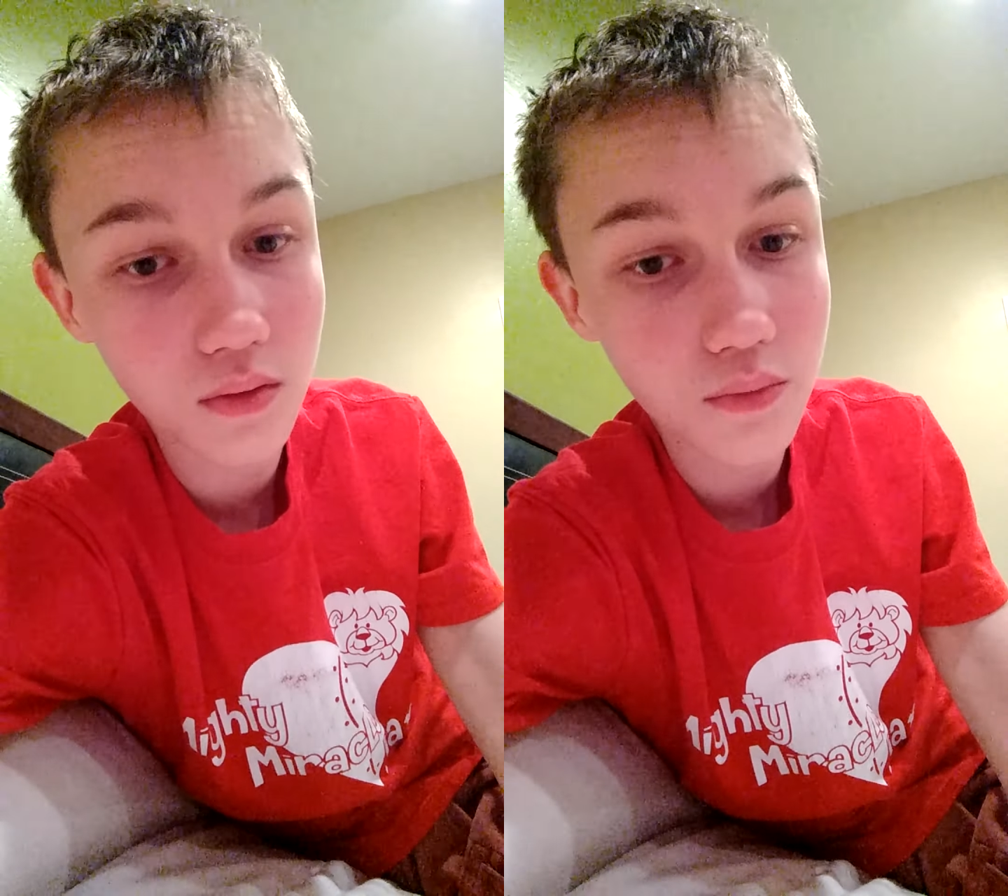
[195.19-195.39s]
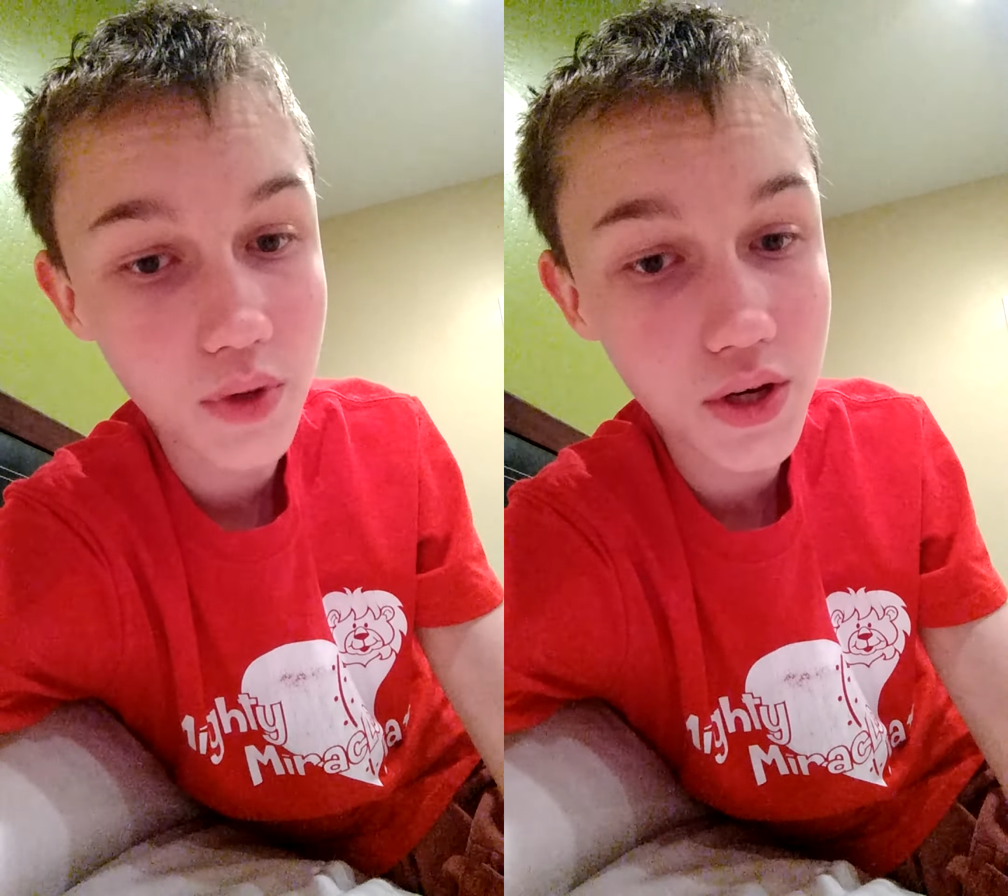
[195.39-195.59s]

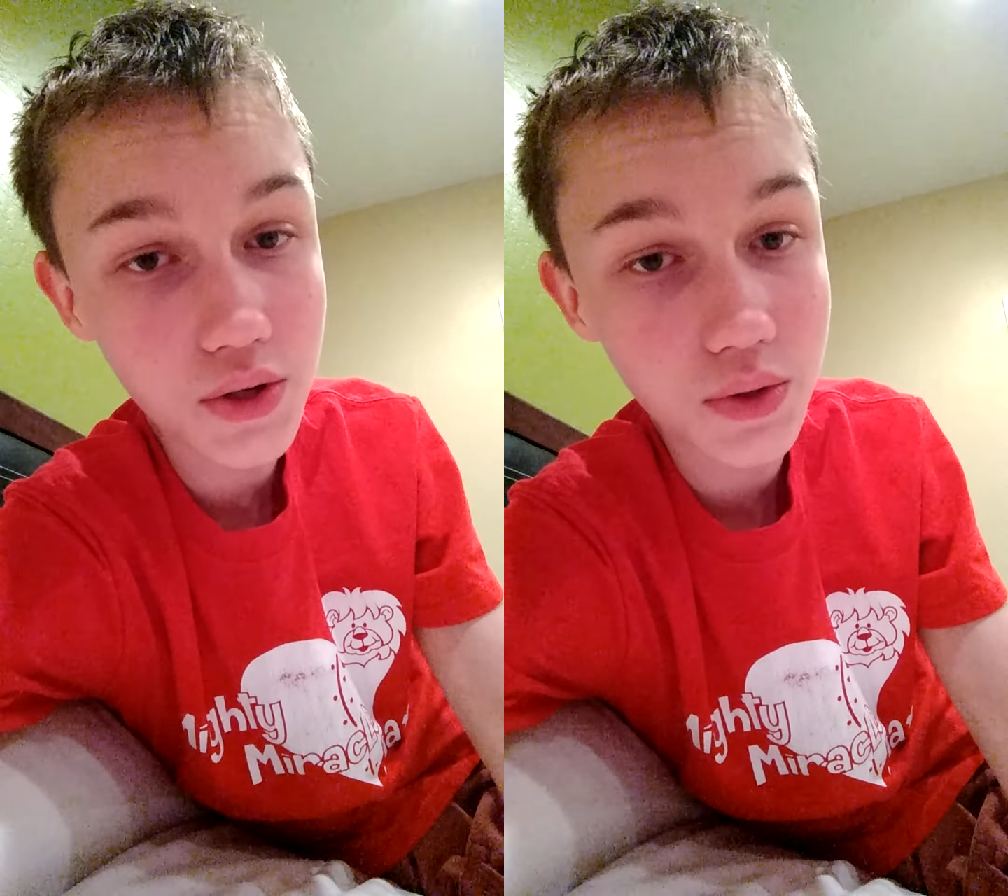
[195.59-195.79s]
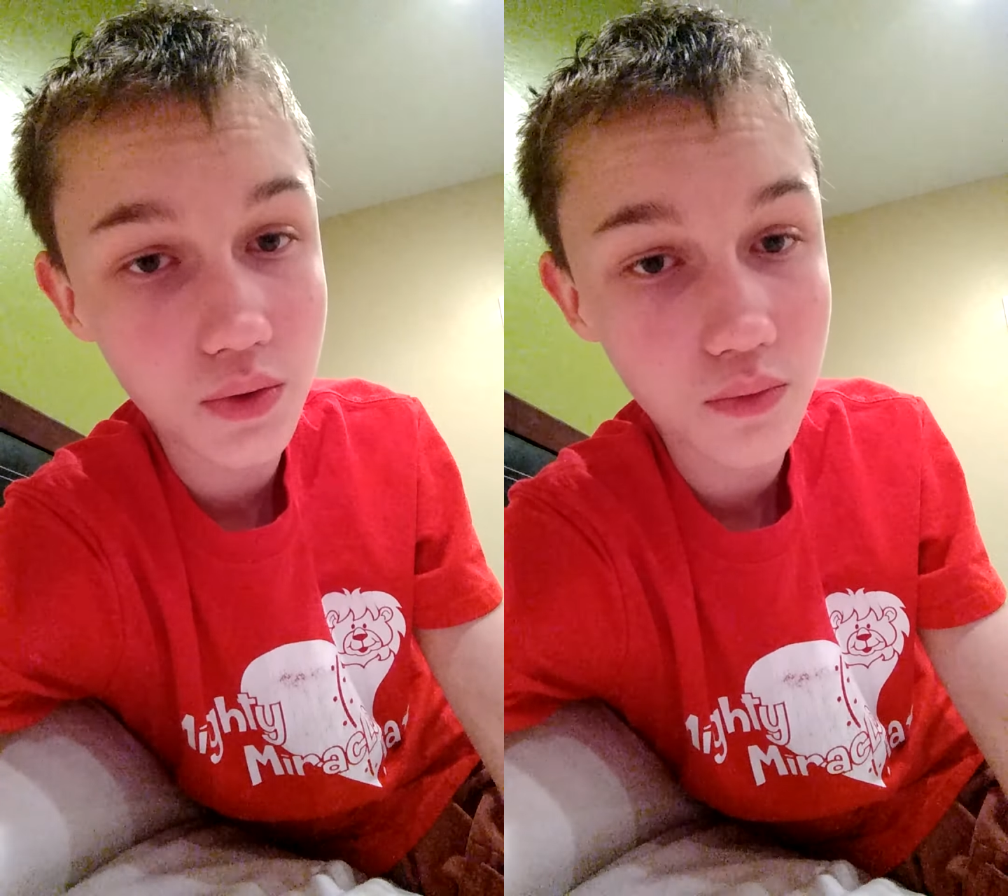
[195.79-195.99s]
we
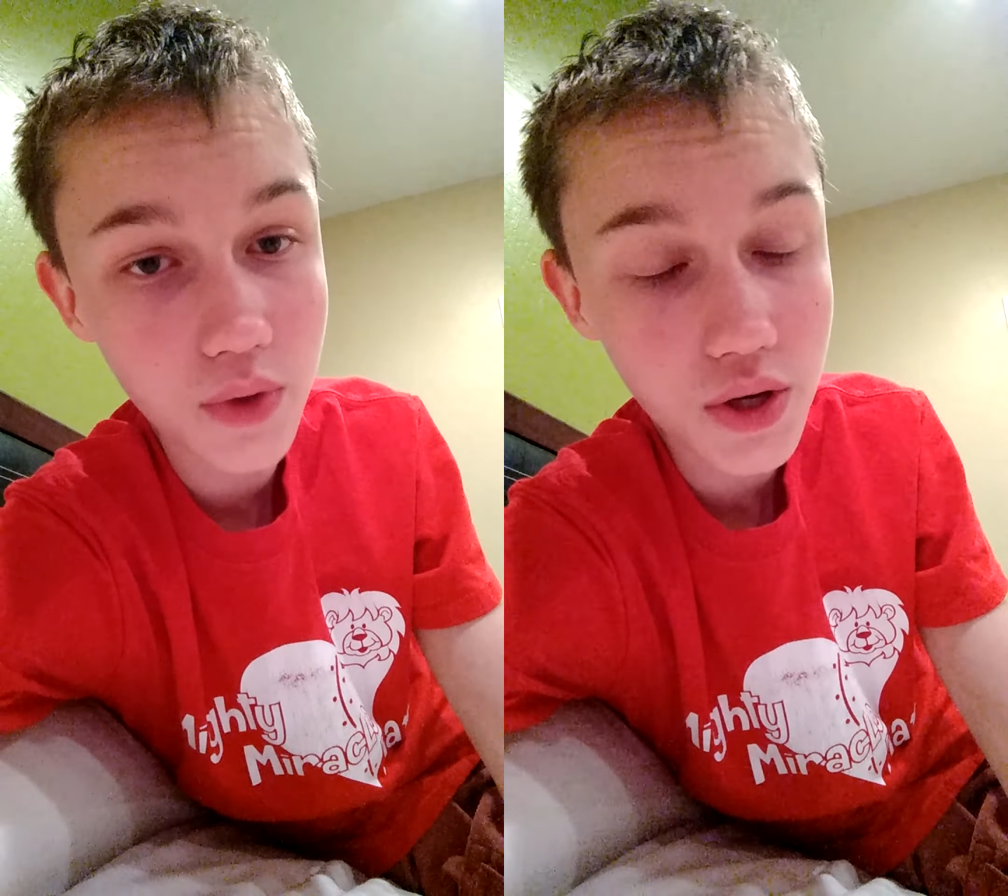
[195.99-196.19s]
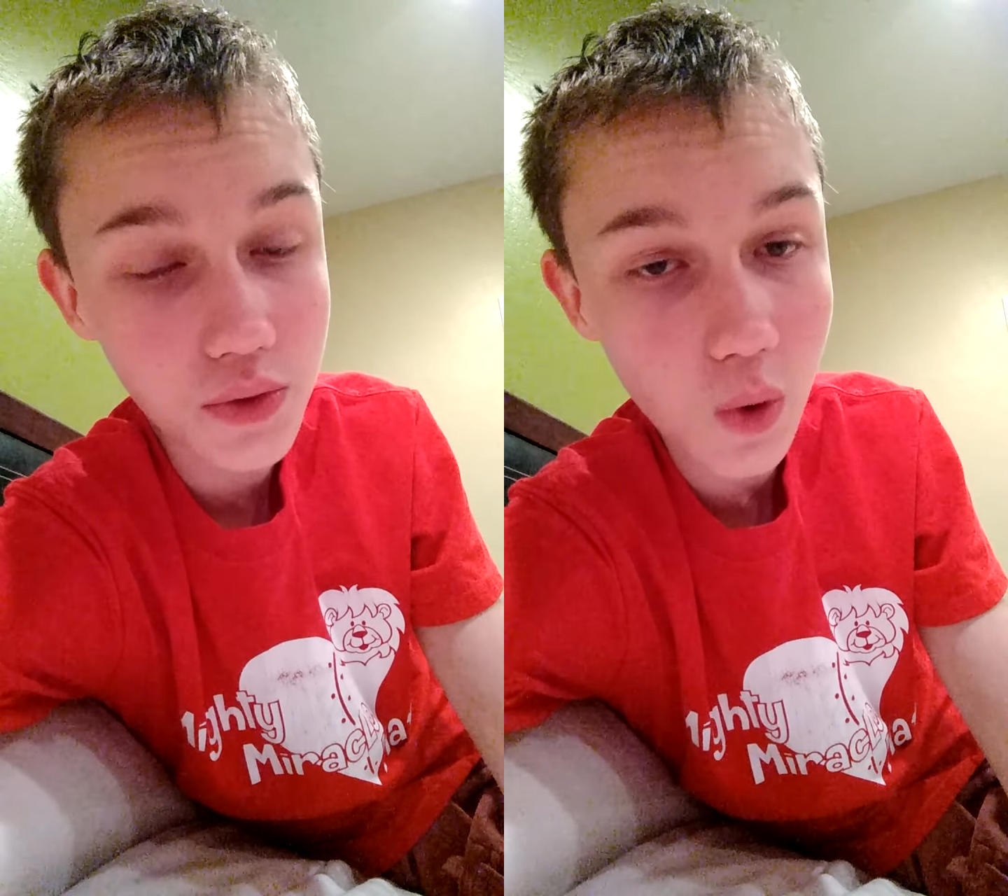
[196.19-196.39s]
just we
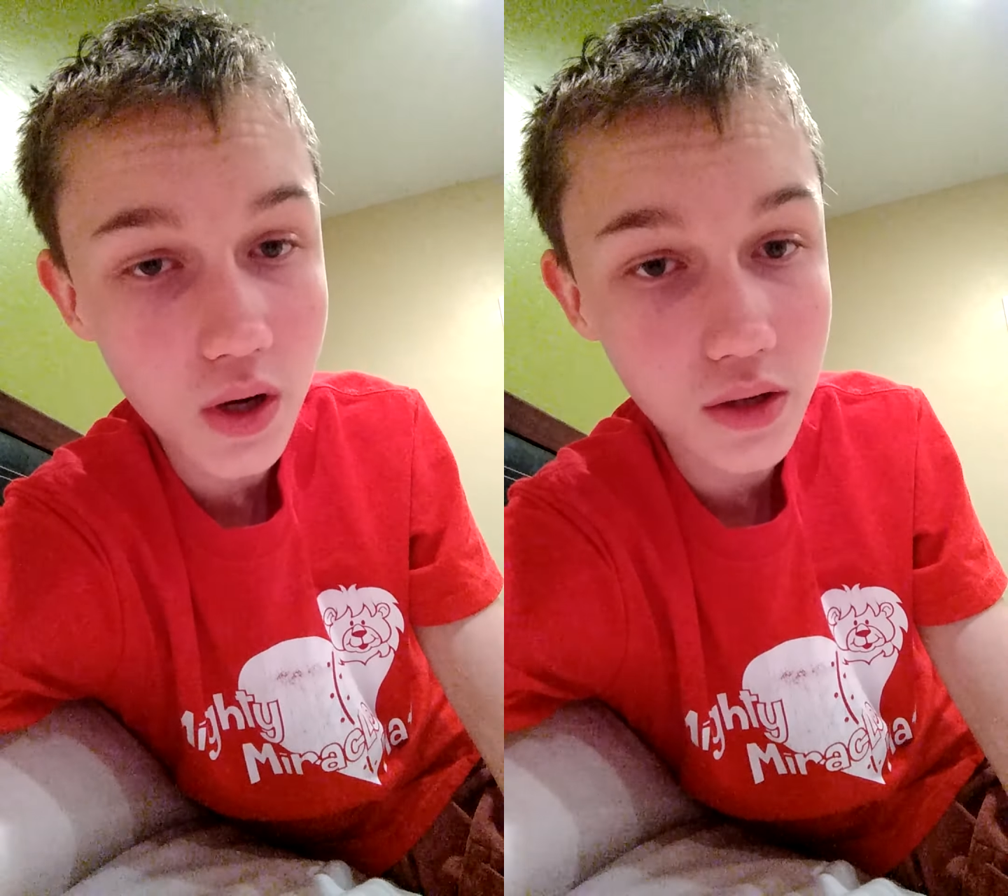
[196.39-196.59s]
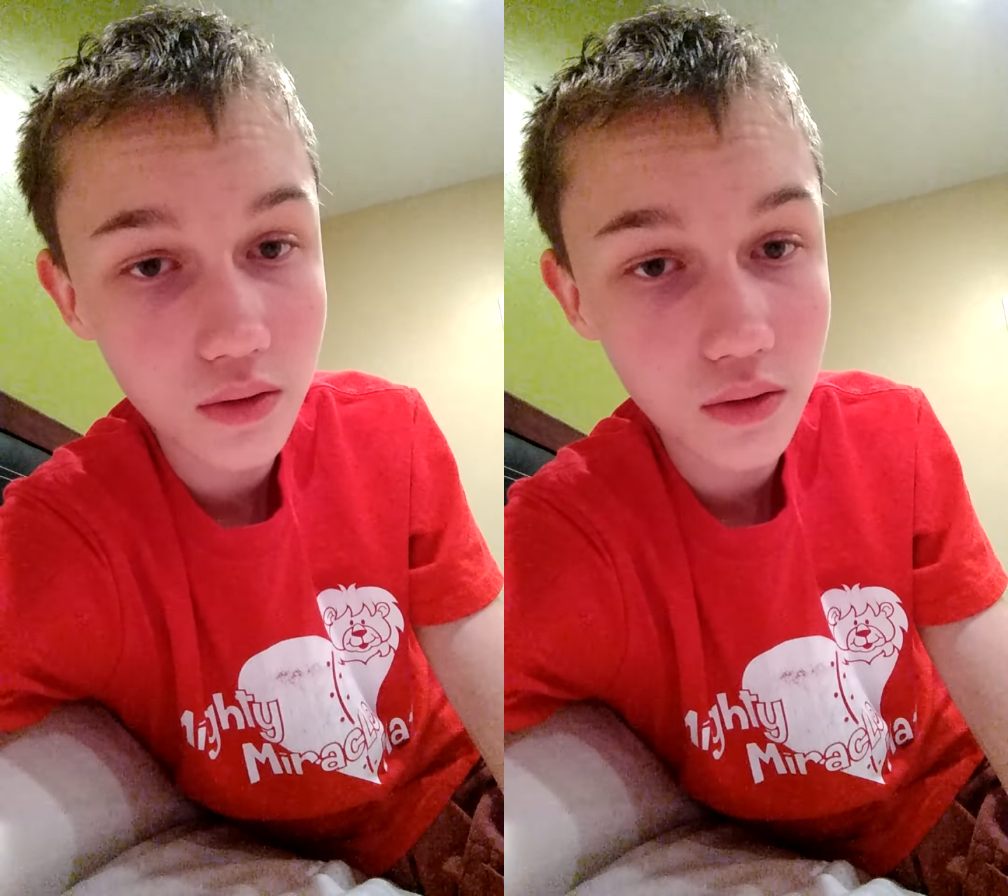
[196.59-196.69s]
just want